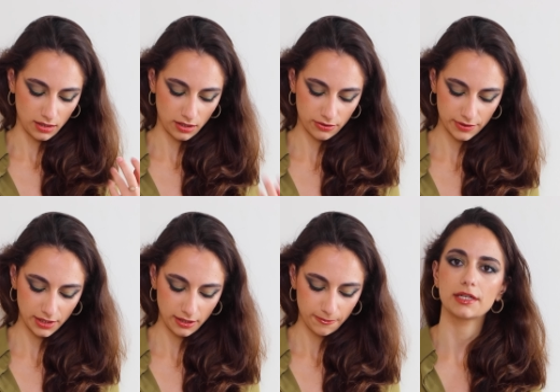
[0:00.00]
And
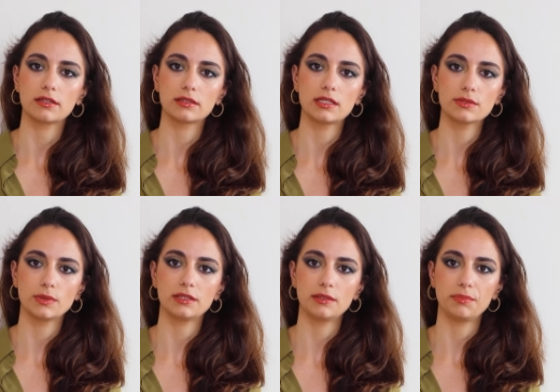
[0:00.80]
3, recognize
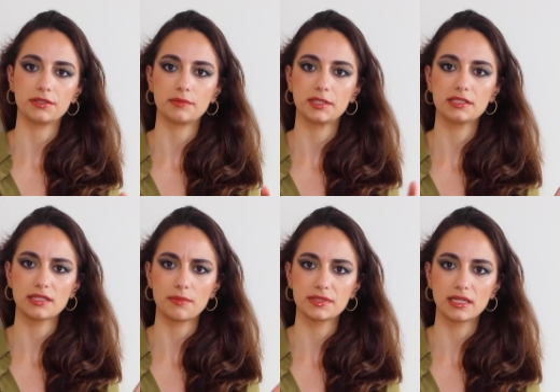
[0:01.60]
when the pyramid is
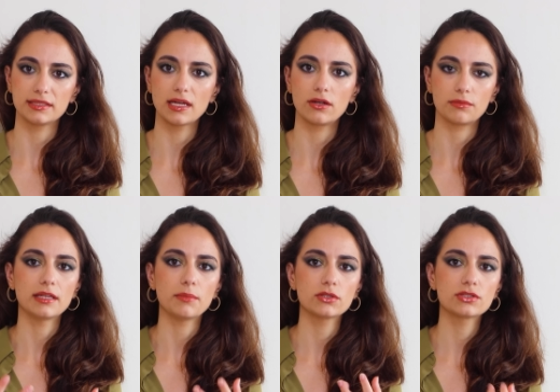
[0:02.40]
upside down.
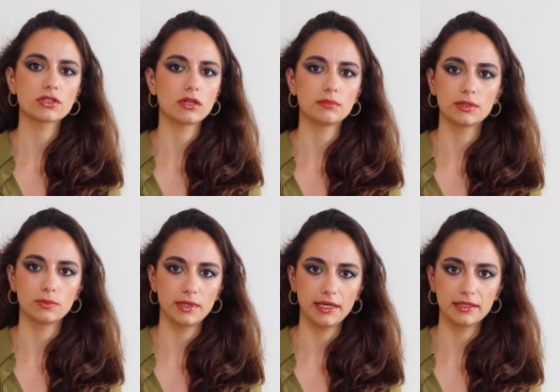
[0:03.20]
The most common
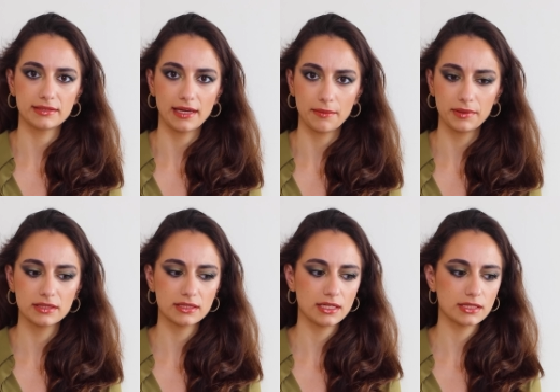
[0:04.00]
way it
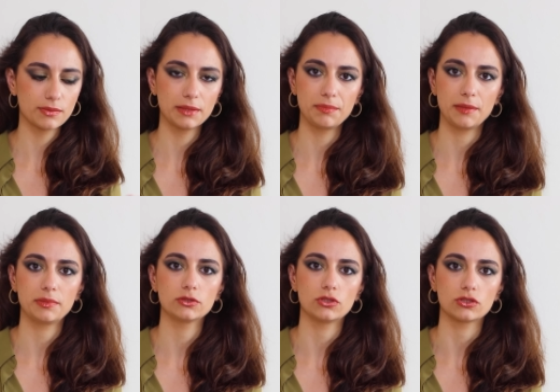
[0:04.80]
happens is when
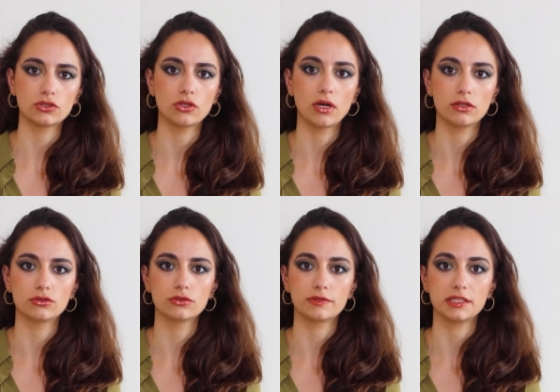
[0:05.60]
people don't know how
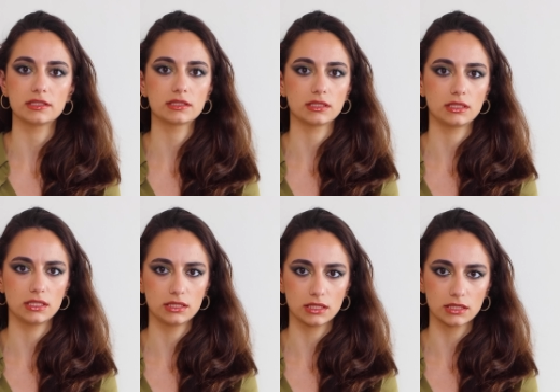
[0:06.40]
to read
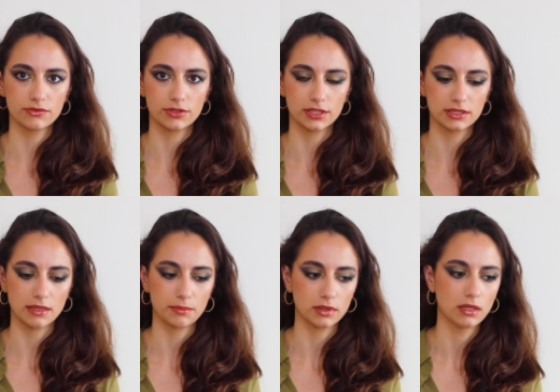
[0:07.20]
statistics, for
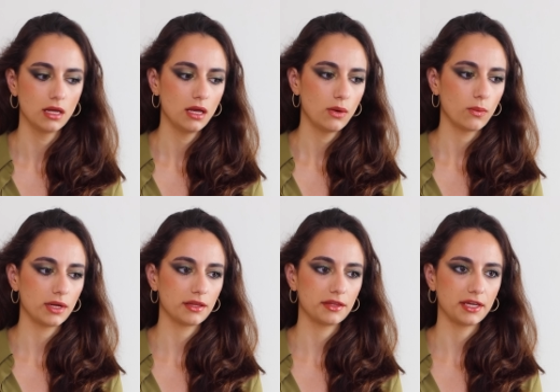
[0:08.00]
example,
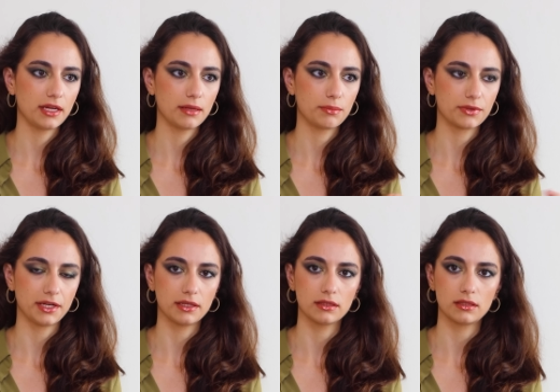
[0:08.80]
when they
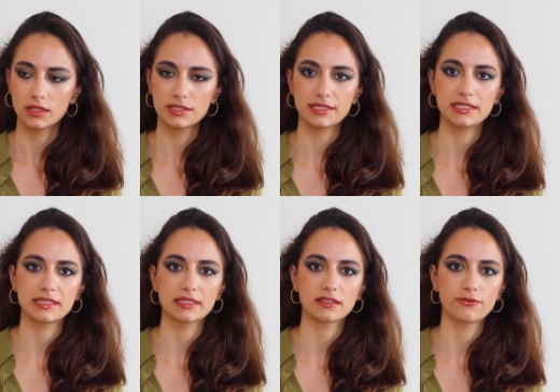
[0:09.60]
bring
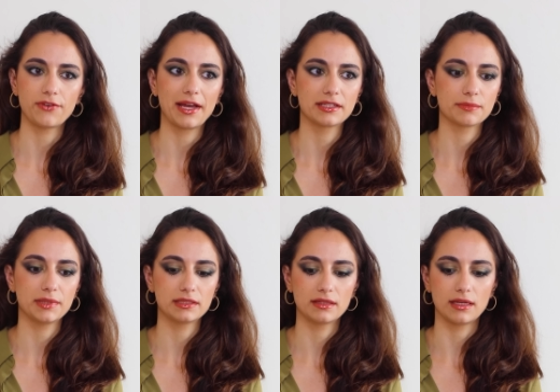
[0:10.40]
statistical fact
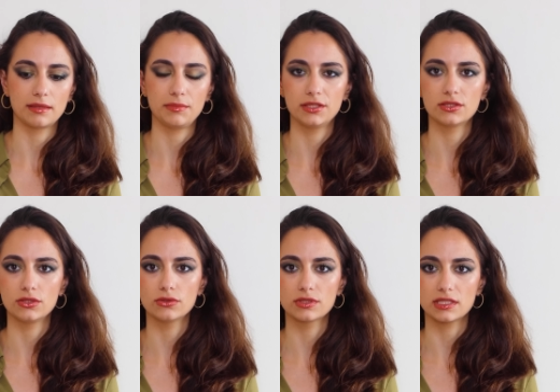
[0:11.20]
but then
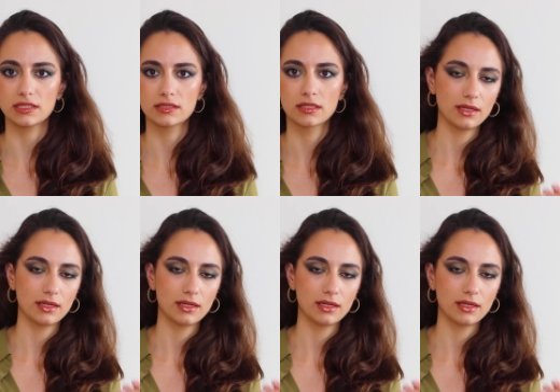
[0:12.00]
misuse it.